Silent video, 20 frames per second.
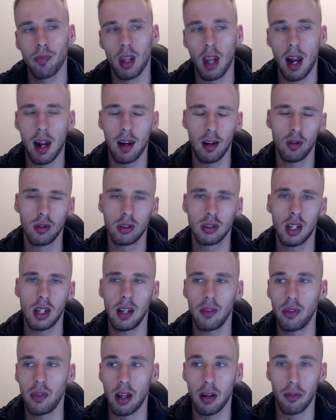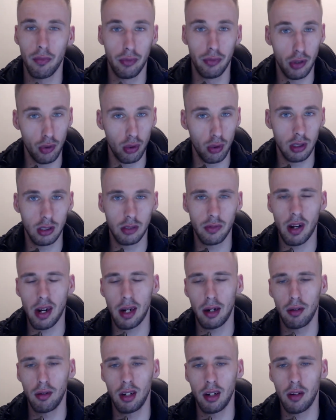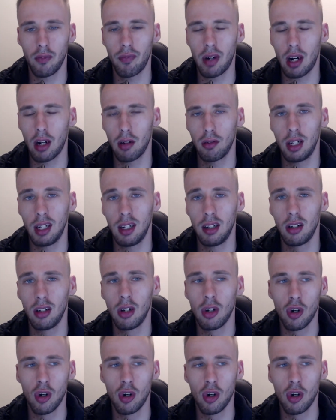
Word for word: And also, if you have viewers that are in,